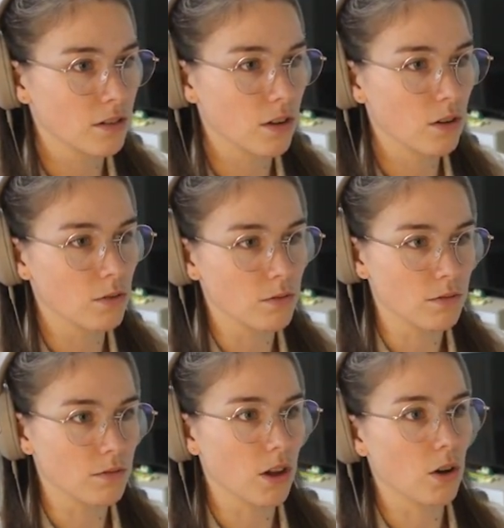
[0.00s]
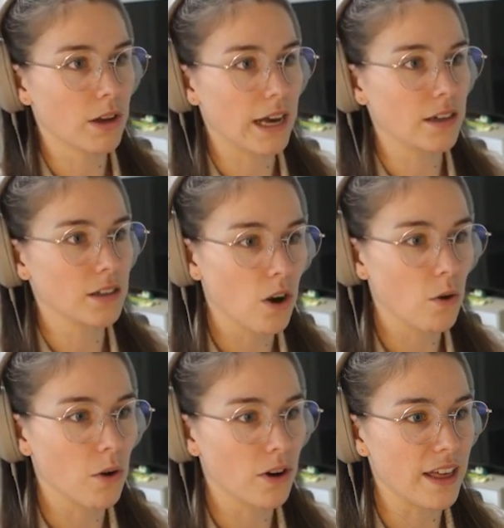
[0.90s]
Oh, okay.
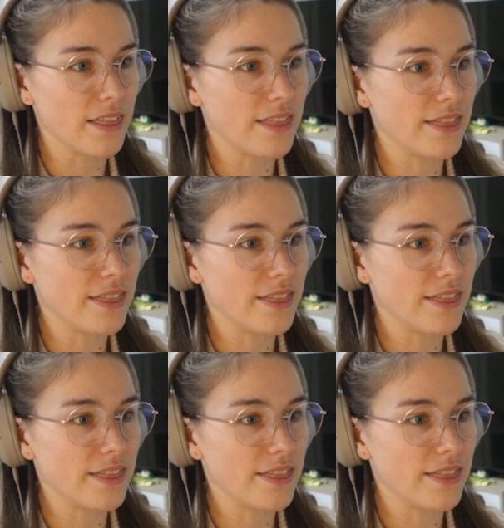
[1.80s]
Oh, okay.